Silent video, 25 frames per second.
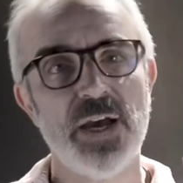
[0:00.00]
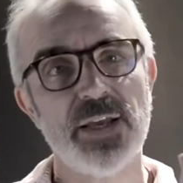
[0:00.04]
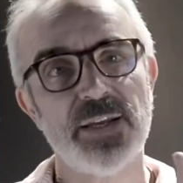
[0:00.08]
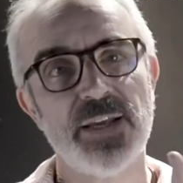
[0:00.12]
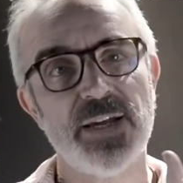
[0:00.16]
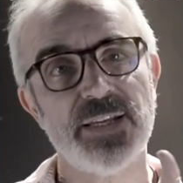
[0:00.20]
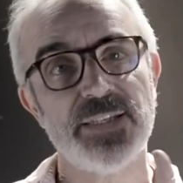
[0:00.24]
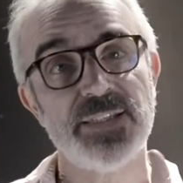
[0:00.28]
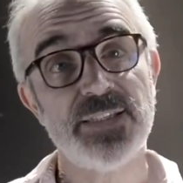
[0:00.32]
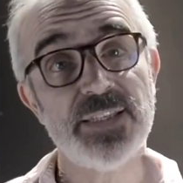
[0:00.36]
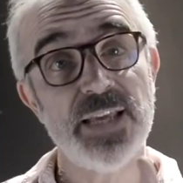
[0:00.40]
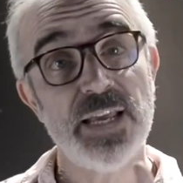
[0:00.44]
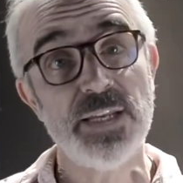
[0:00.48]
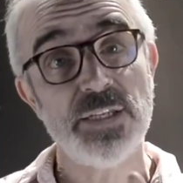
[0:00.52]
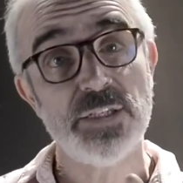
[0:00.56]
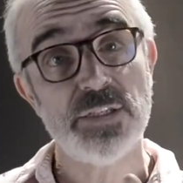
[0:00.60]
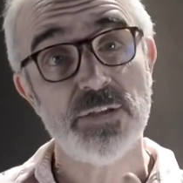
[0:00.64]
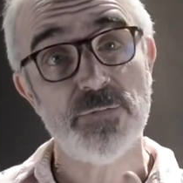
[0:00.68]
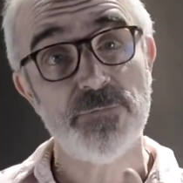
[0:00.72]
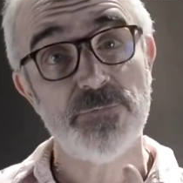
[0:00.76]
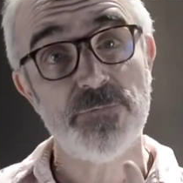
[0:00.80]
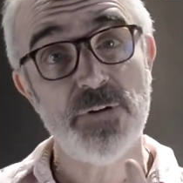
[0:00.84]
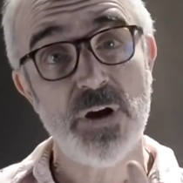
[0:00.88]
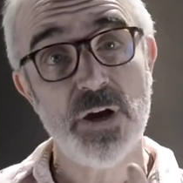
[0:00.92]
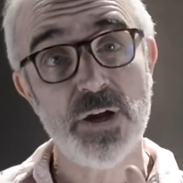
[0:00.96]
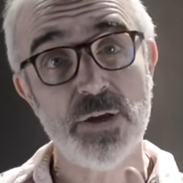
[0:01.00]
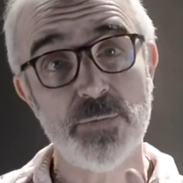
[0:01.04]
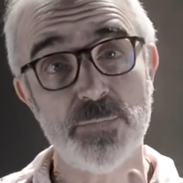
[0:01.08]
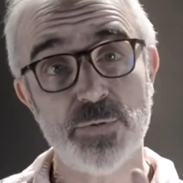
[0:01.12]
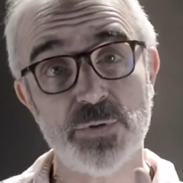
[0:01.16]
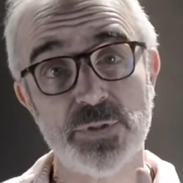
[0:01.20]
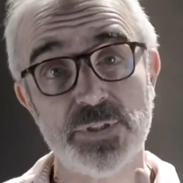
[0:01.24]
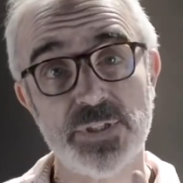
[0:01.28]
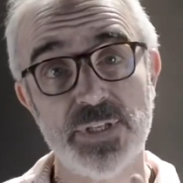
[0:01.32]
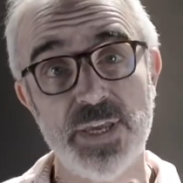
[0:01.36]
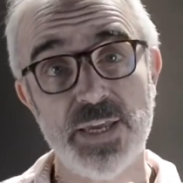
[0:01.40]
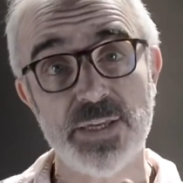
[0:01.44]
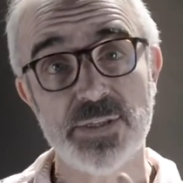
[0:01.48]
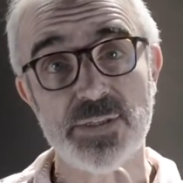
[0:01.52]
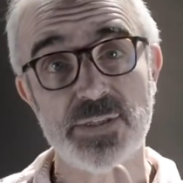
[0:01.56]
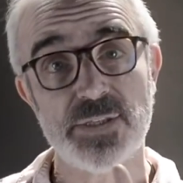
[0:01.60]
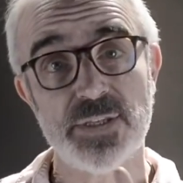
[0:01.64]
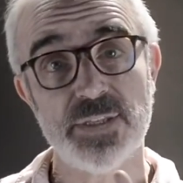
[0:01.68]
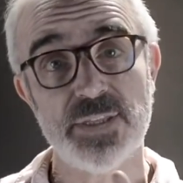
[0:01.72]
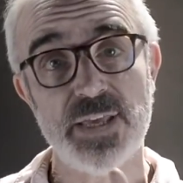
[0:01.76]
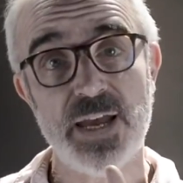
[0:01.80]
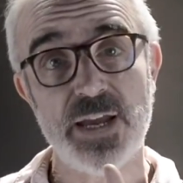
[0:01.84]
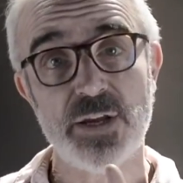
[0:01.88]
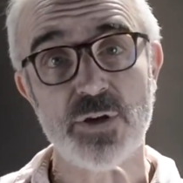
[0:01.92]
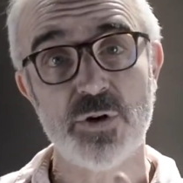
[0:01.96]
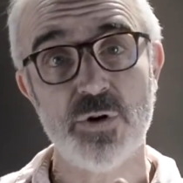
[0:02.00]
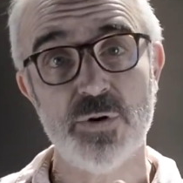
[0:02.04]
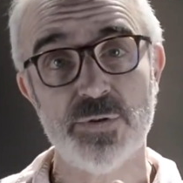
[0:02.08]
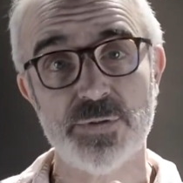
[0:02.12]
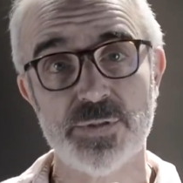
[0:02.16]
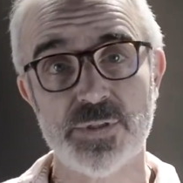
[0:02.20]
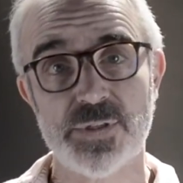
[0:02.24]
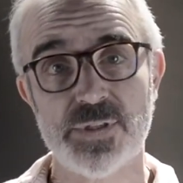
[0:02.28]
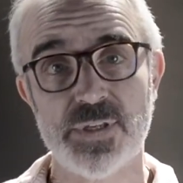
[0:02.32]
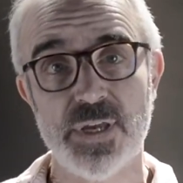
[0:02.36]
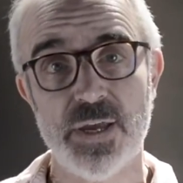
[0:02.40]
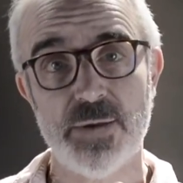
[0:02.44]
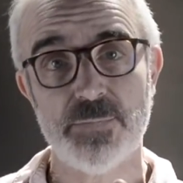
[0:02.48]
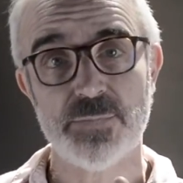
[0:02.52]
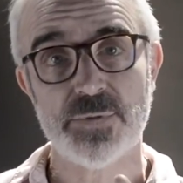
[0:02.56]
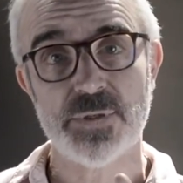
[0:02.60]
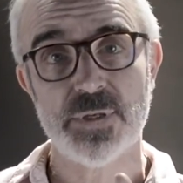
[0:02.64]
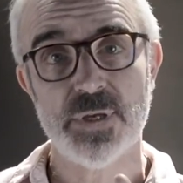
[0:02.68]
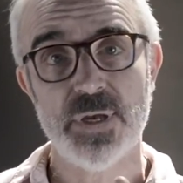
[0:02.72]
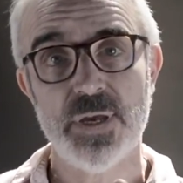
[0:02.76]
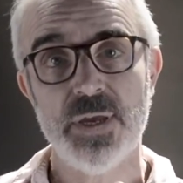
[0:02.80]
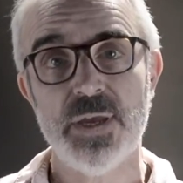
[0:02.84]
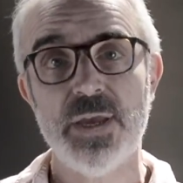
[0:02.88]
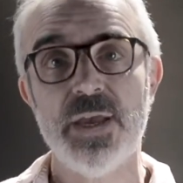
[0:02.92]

and identifiable next to that concept,